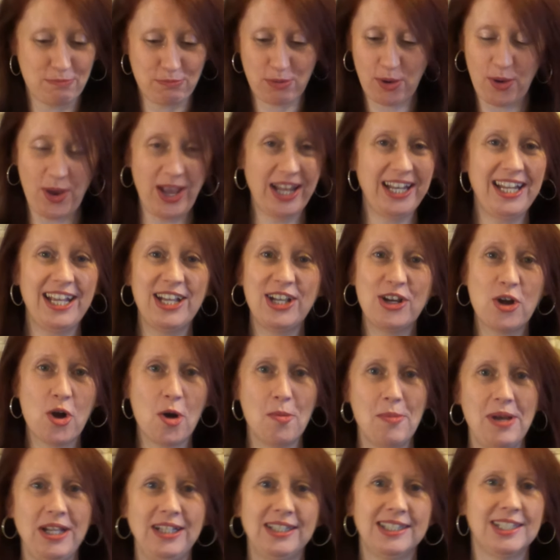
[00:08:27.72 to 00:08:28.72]
put any
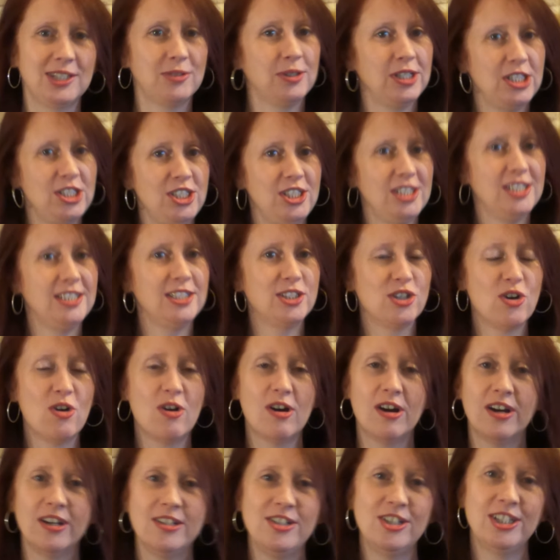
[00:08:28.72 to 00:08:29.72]
comments, questions,
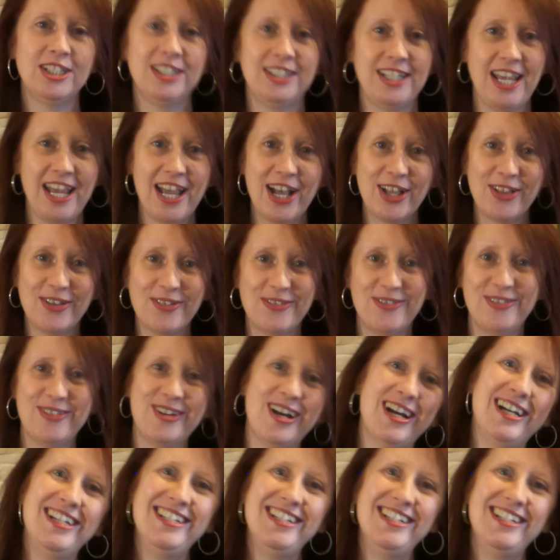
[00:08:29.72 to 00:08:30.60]
or just say hello